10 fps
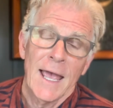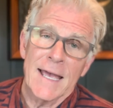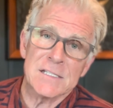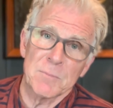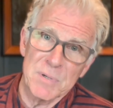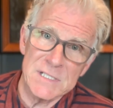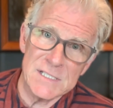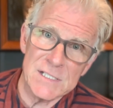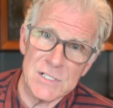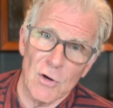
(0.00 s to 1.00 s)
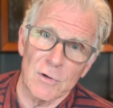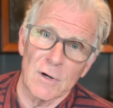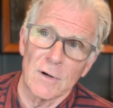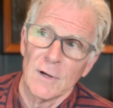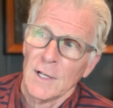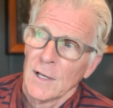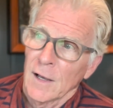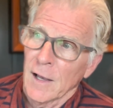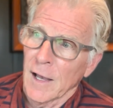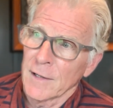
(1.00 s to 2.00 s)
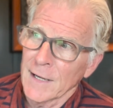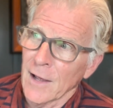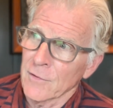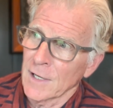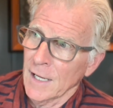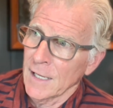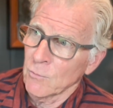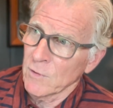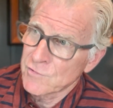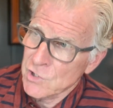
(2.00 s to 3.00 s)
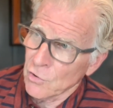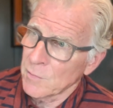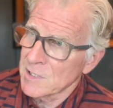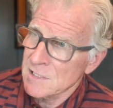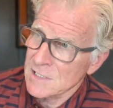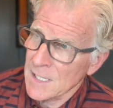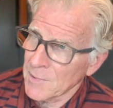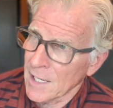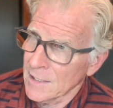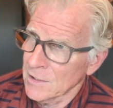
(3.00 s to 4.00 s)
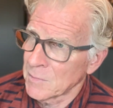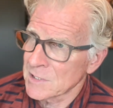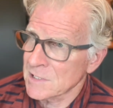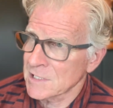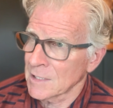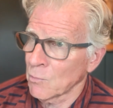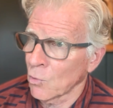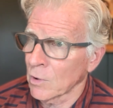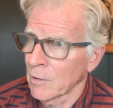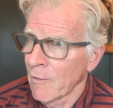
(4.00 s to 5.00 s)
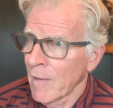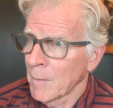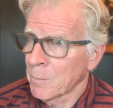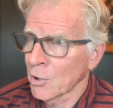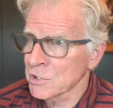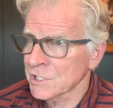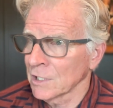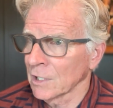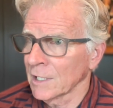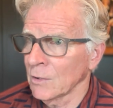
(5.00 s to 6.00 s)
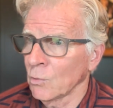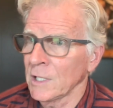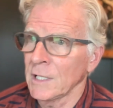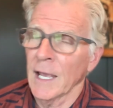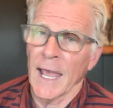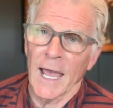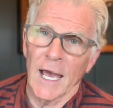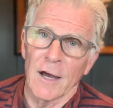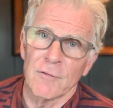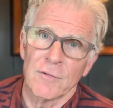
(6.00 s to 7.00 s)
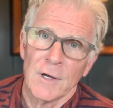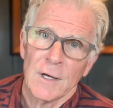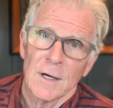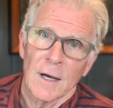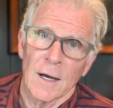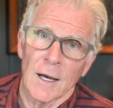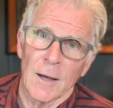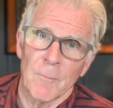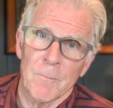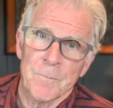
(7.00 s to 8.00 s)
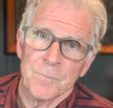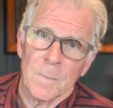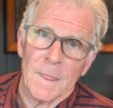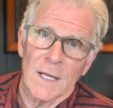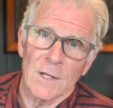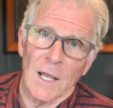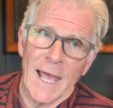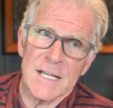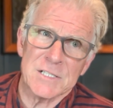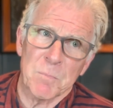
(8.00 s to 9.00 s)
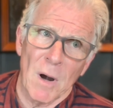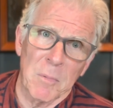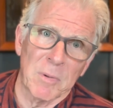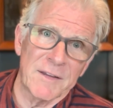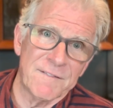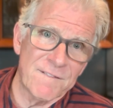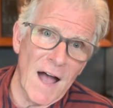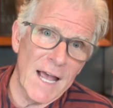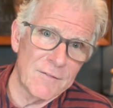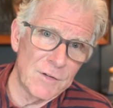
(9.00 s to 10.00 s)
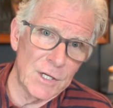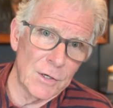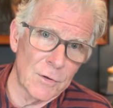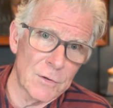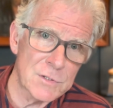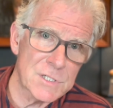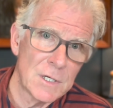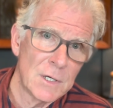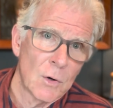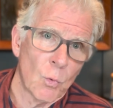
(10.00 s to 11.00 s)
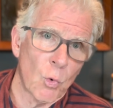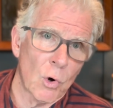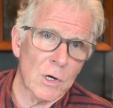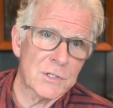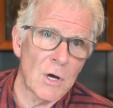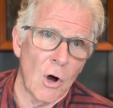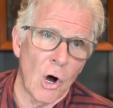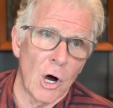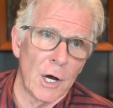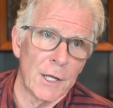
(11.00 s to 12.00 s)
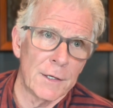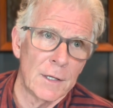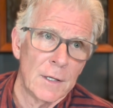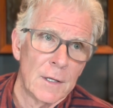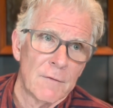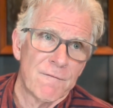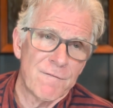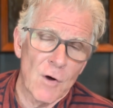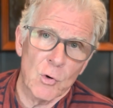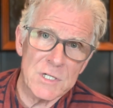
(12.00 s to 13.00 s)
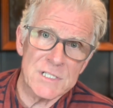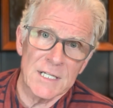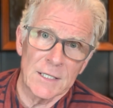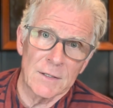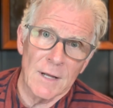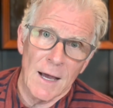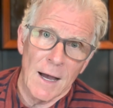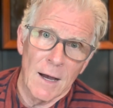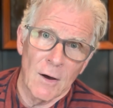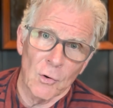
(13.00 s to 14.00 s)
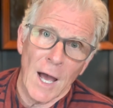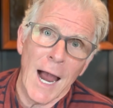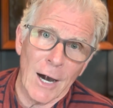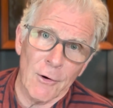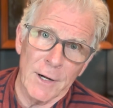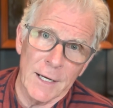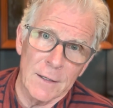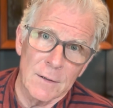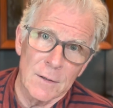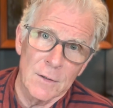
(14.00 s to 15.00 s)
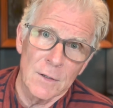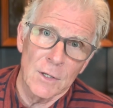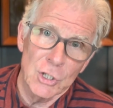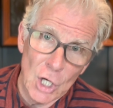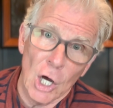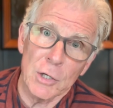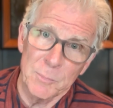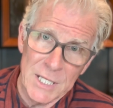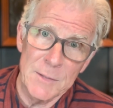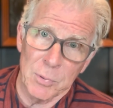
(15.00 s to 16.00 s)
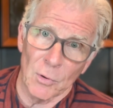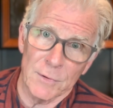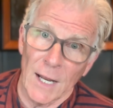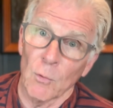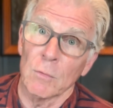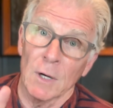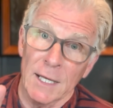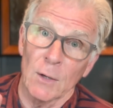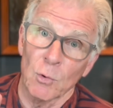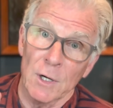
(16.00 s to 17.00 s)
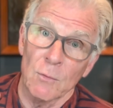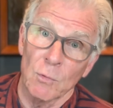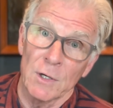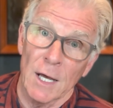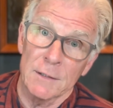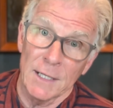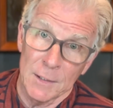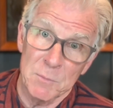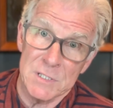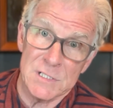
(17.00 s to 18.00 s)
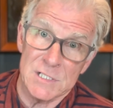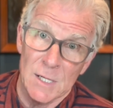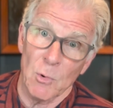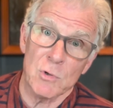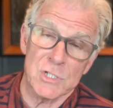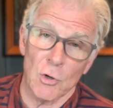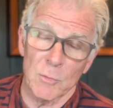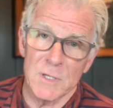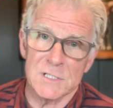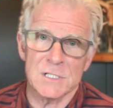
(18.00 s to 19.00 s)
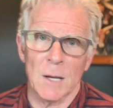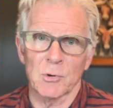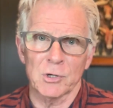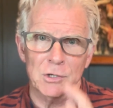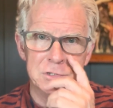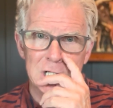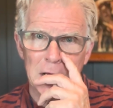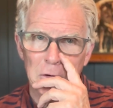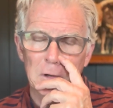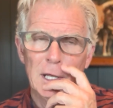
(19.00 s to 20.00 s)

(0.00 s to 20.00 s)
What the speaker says: As a business owner, now that we've sold the business, I'm not in the business anymore. Personally, we have, in the last probably 5 years, worked on focusing on hiring young people. Now, again, we're not in business anymore. We sold our business a couple of years ago.